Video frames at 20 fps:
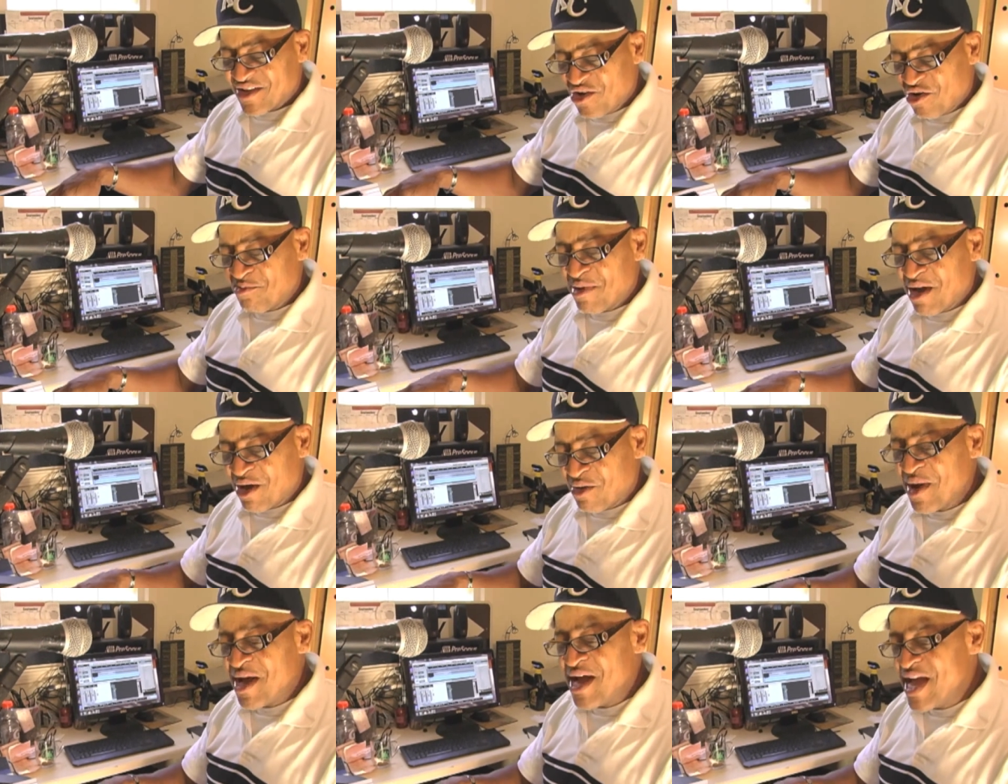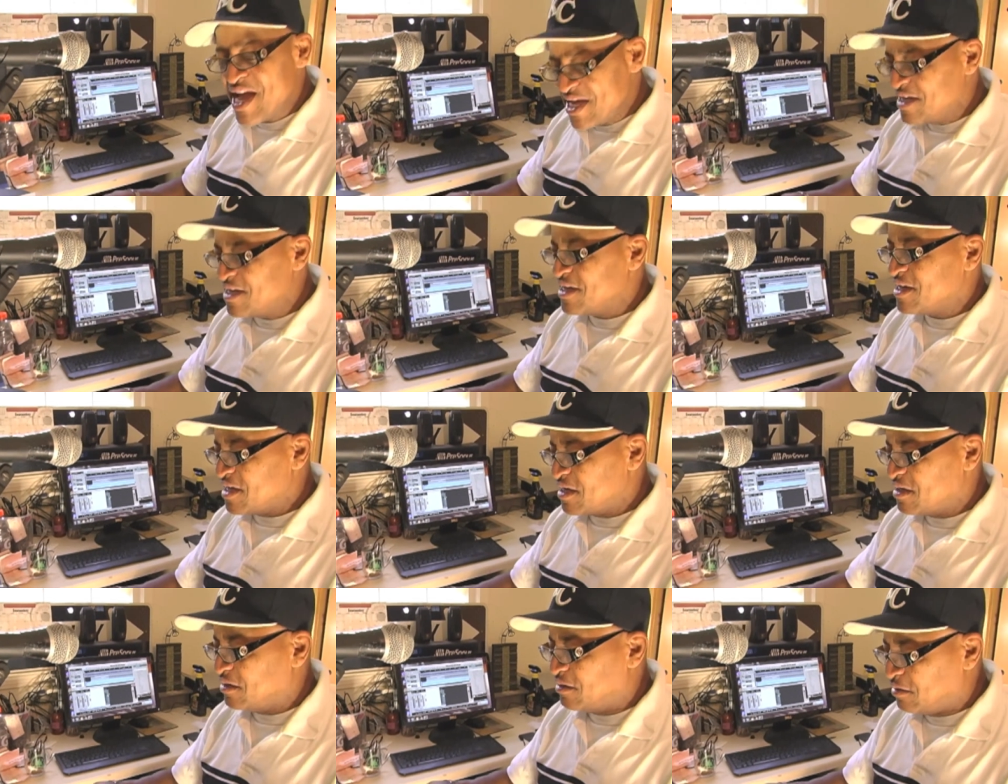On my way,
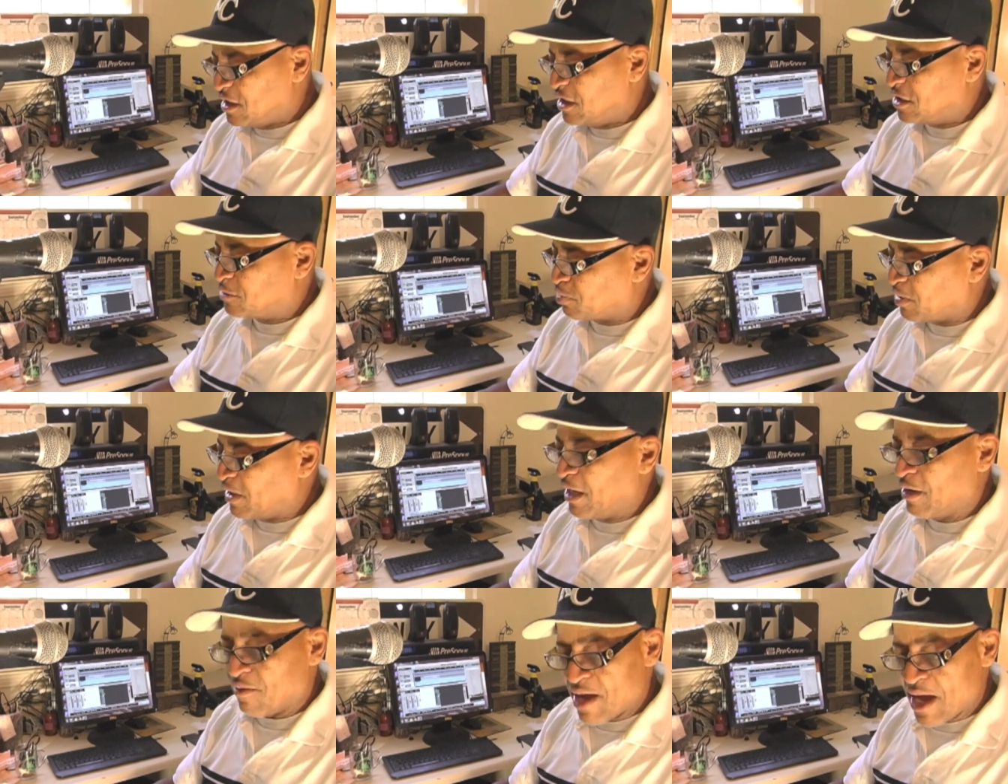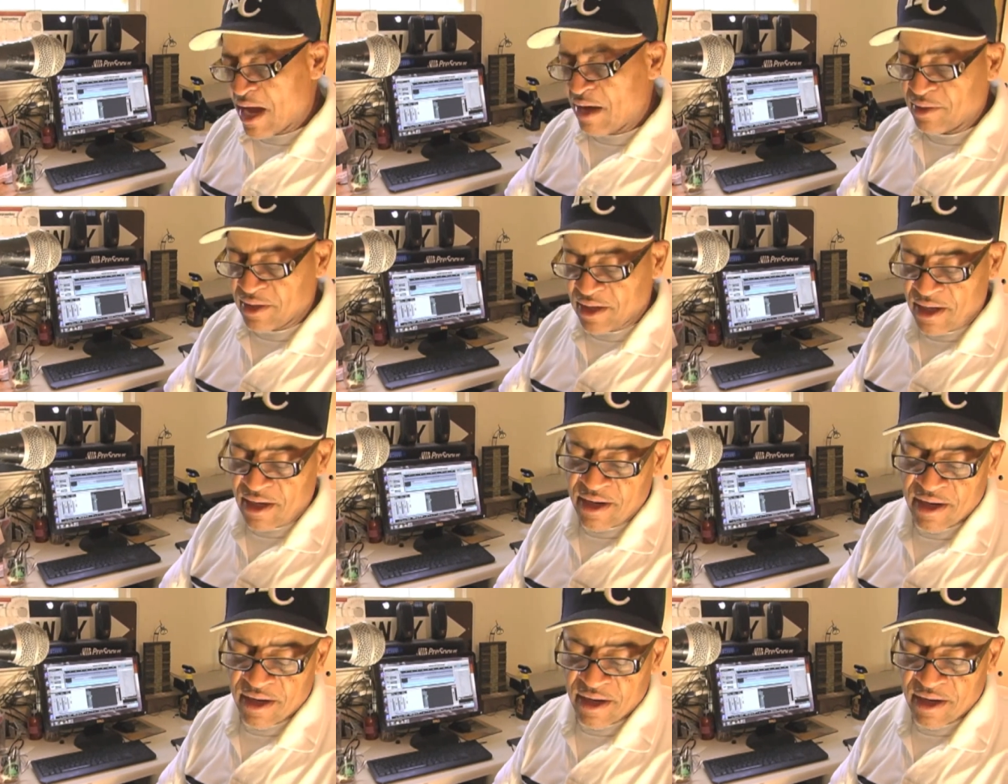let's play around with